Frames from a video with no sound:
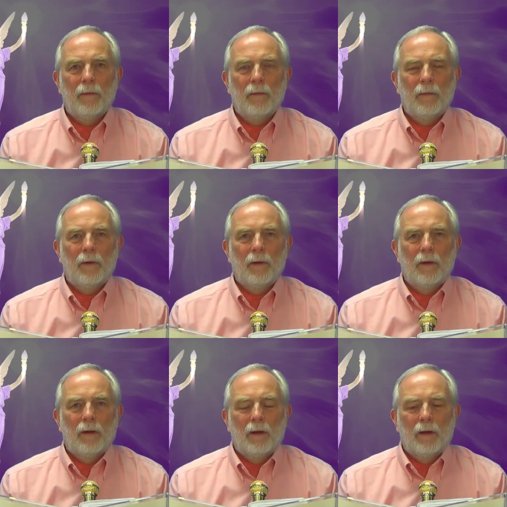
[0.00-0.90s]

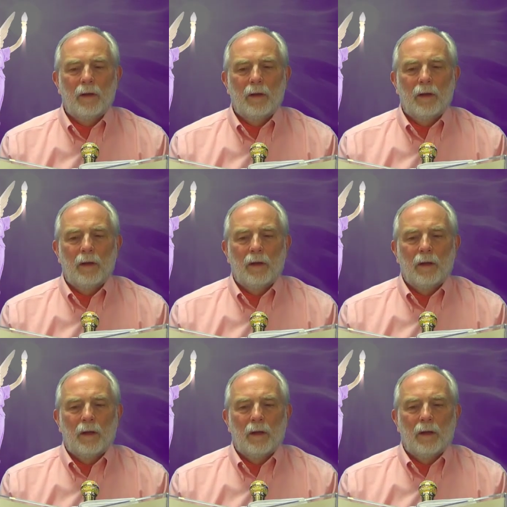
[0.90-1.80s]

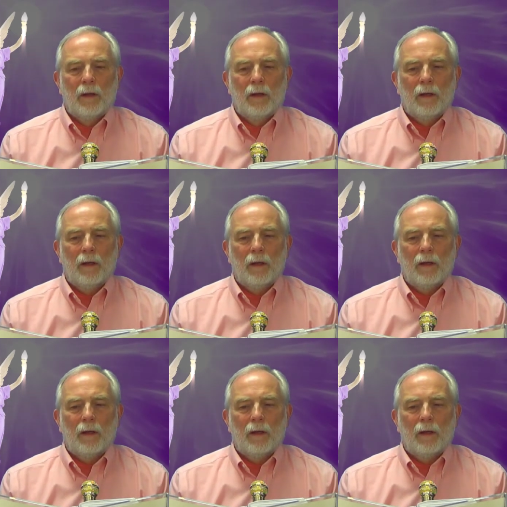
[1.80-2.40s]
Nobody speaks.